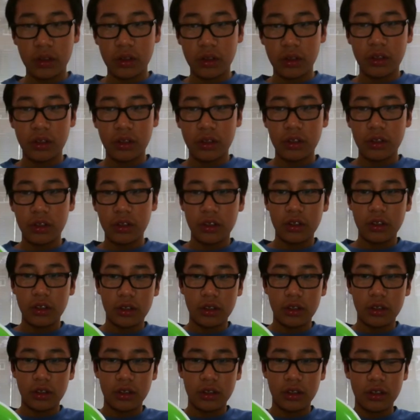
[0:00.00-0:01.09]

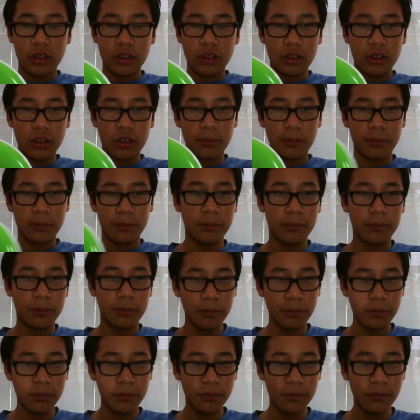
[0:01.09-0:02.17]

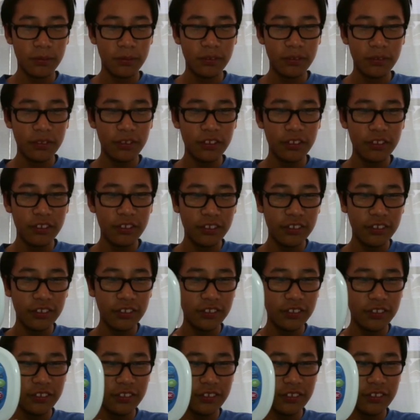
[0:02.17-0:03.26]

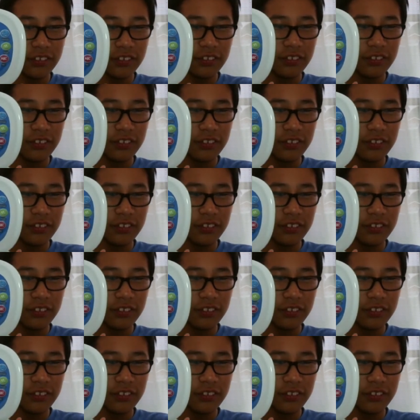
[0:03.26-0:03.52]
[no speech]